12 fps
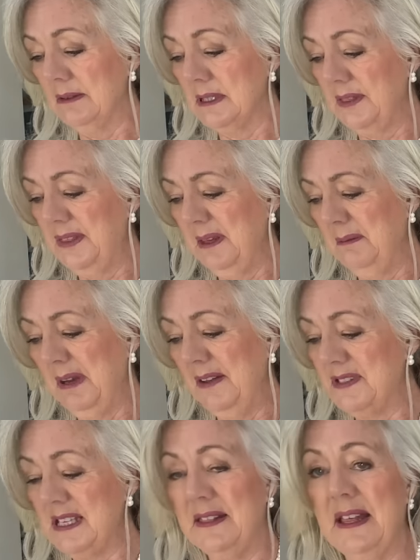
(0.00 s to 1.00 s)
I think I might have
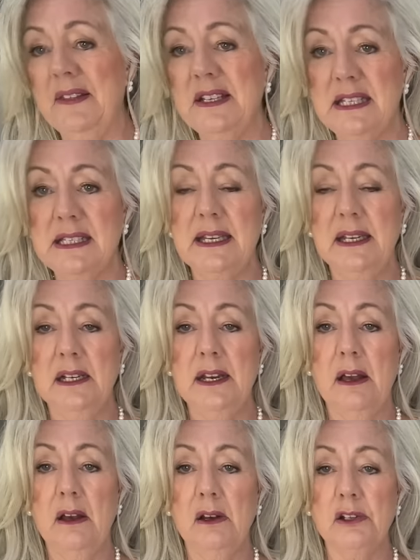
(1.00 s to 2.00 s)
said that. This is in a
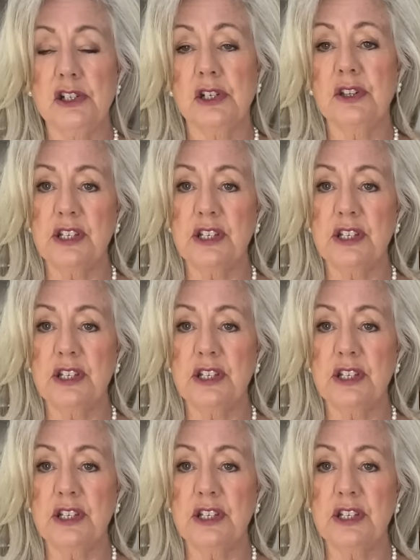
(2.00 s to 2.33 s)
large.